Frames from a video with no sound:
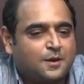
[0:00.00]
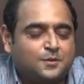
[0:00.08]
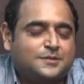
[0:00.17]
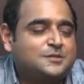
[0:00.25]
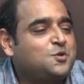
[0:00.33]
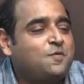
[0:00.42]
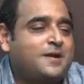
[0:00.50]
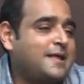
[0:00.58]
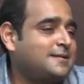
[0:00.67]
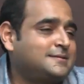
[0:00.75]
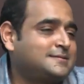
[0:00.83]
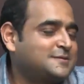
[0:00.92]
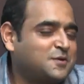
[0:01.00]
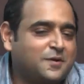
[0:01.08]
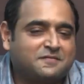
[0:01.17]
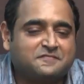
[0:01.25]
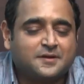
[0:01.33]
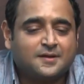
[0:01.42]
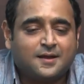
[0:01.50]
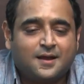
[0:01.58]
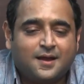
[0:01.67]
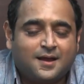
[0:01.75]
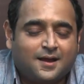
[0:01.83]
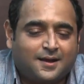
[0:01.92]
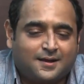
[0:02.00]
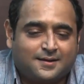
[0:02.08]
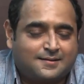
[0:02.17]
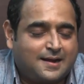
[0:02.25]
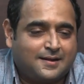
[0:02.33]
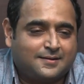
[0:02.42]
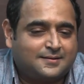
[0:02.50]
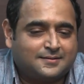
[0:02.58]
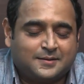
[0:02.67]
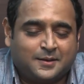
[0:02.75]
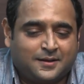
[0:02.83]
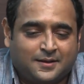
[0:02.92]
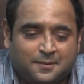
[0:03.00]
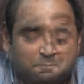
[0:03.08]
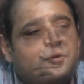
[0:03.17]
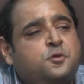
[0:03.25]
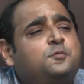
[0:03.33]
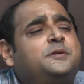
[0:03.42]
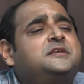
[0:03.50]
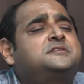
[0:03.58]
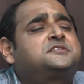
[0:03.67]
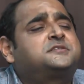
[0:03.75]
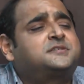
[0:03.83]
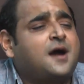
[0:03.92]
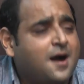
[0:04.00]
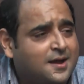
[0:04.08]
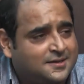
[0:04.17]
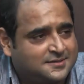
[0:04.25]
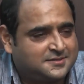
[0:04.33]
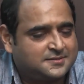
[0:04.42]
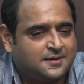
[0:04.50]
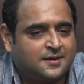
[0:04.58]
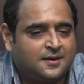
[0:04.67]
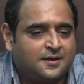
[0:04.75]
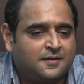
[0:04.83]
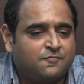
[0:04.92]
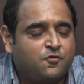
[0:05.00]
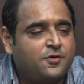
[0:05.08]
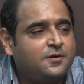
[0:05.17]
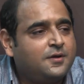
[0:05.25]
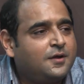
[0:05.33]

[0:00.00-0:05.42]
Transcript: Oh, no one else could have uh, done it. Uh, not too many stars uh, would